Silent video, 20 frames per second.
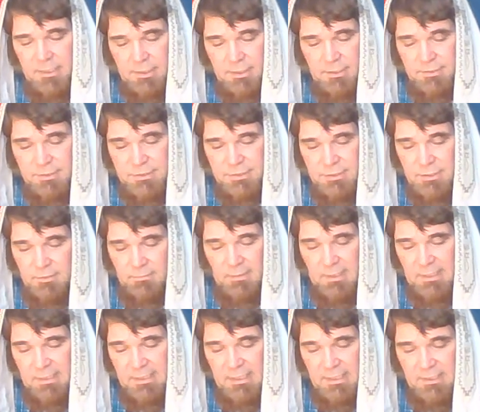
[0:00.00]

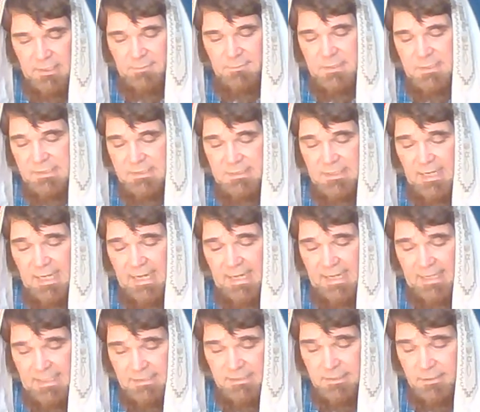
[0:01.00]
Yeshua, the Messiah,
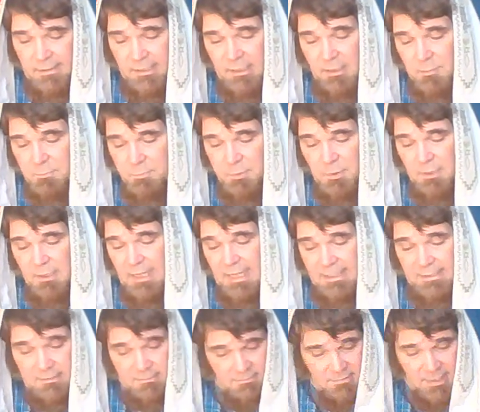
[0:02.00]
as your helper,
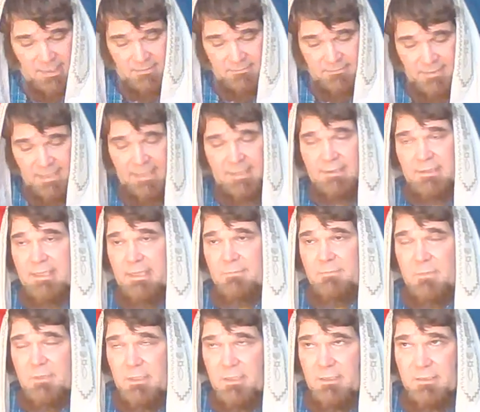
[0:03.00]
and, and let
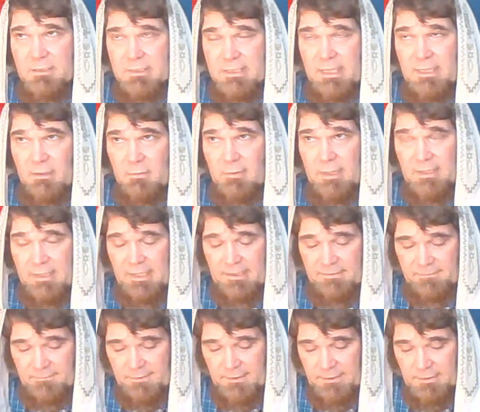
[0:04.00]
them take away
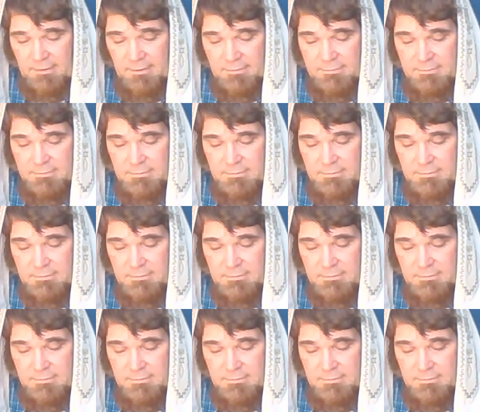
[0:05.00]
that fear.